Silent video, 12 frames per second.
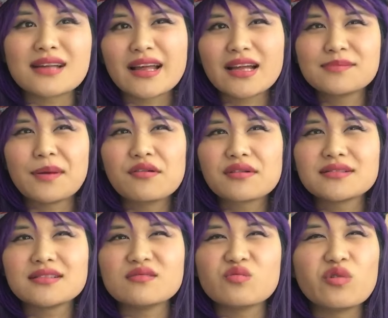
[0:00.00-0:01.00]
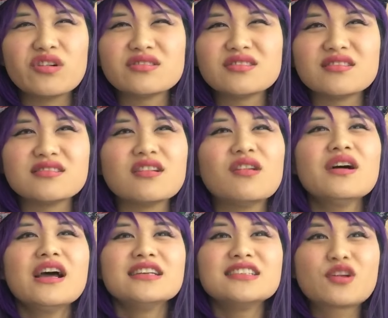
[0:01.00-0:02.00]
I guess pocus is words to the soul.
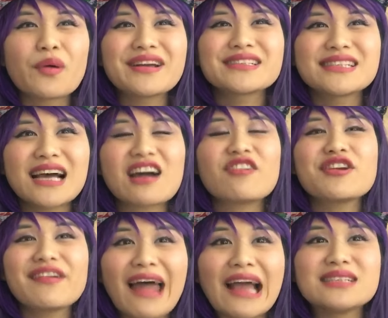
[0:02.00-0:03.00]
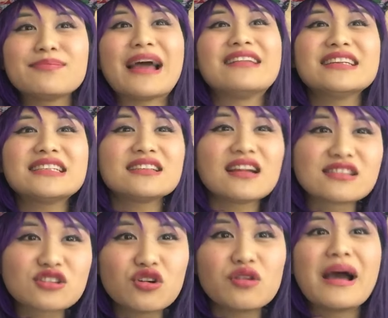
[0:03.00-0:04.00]
She's going to suck out your lifespan. This is a
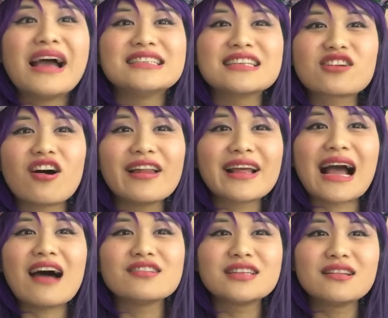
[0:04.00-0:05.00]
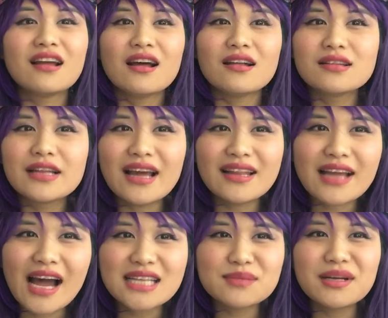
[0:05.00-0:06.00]
scoop. She's calling out the
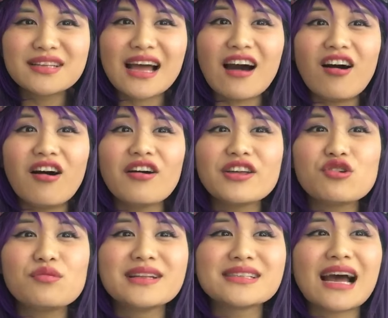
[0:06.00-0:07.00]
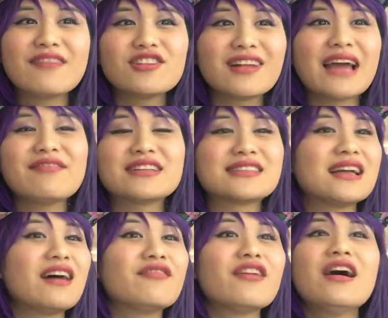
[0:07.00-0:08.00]
attachment that all humans have to life
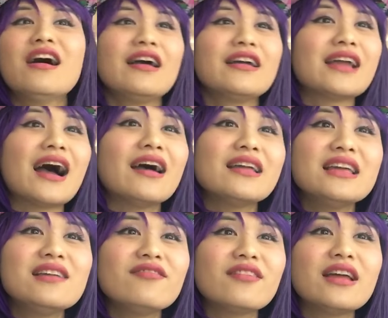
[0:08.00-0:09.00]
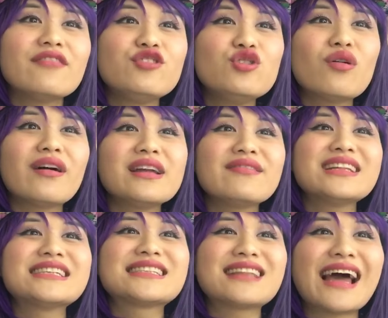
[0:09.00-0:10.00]
itself. Yeah, if you are even
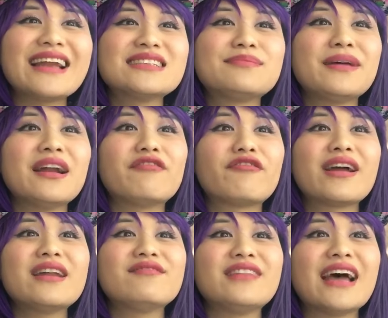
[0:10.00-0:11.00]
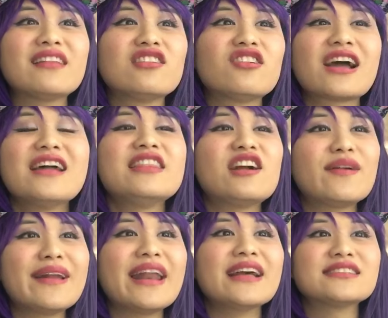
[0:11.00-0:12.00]
the slightest bit afraid of death, look, there
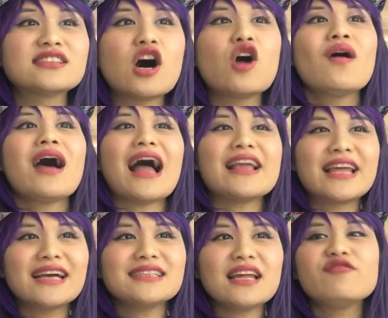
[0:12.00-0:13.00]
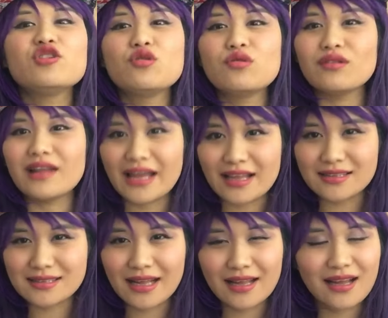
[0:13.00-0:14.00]
it is. So I guess if you, like,
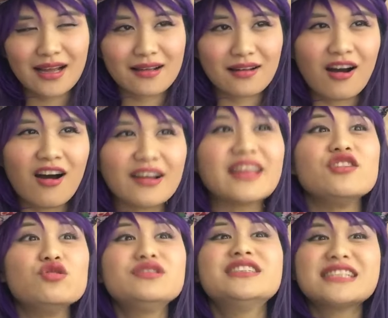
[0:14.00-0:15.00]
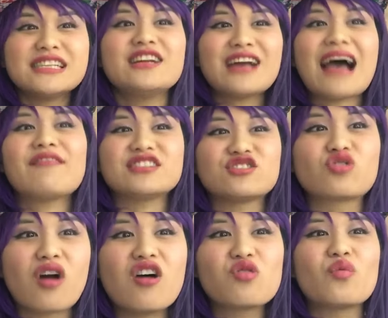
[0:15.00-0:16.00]
it's kind of cocky, you just need to have a
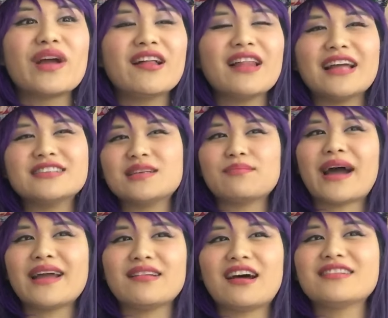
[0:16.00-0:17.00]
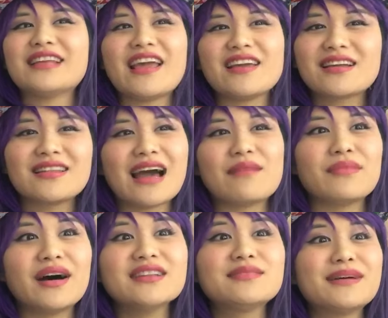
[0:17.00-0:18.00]
strong will and she might not take that much.